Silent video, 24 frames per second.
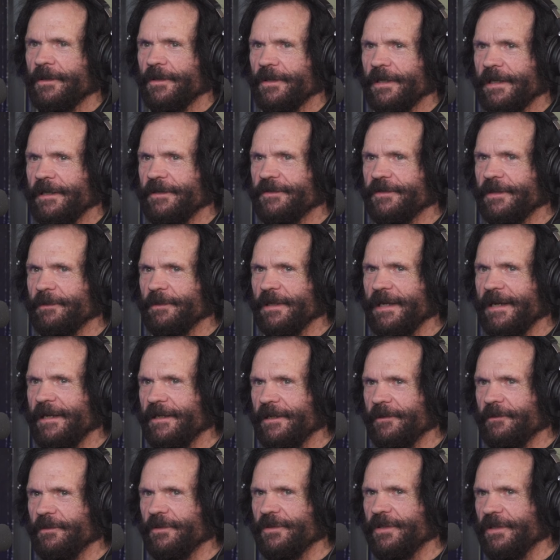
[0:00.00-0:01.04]
Okay, some guy
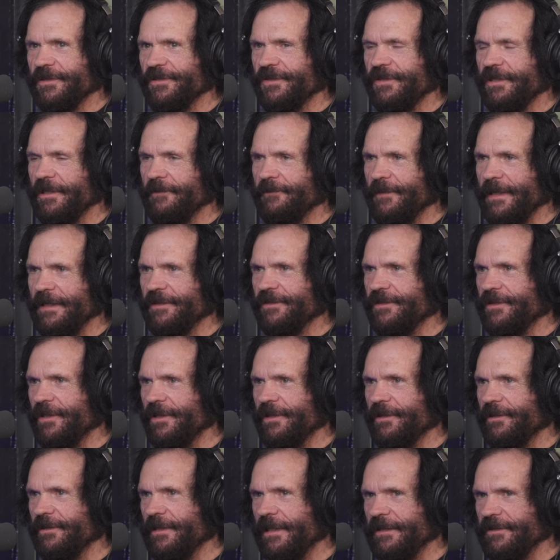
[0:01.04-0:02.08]
that does the events
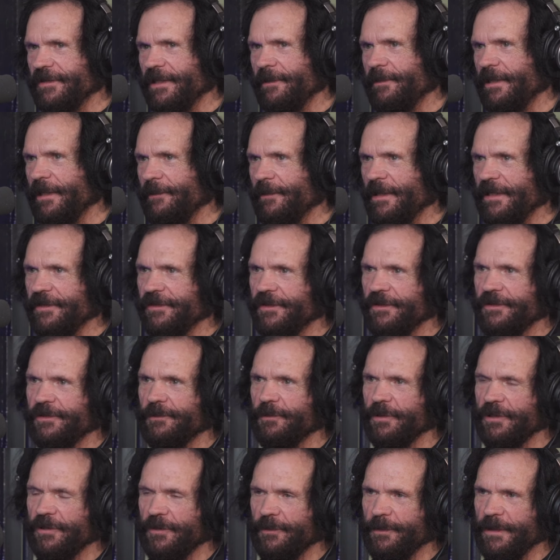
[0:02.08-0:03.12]
there sent me a message.
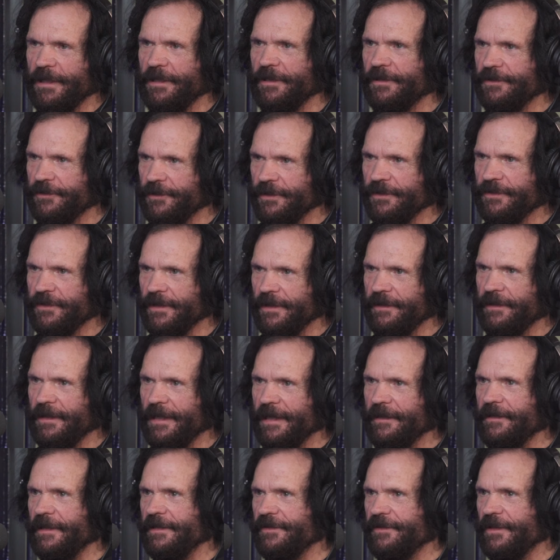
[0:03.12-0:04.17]
Would you be interested in
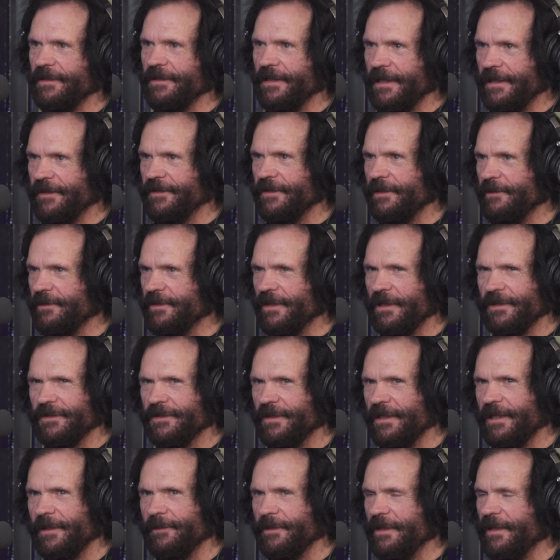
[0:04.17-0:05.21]
that? And I said yes, and it was all
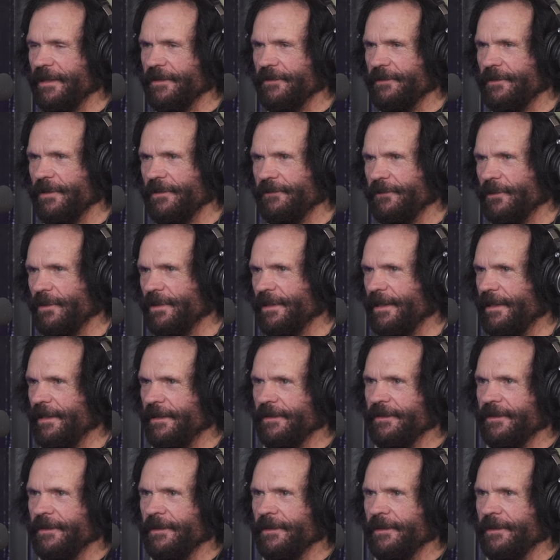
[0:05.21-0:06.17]
set up in 3 or 4 days.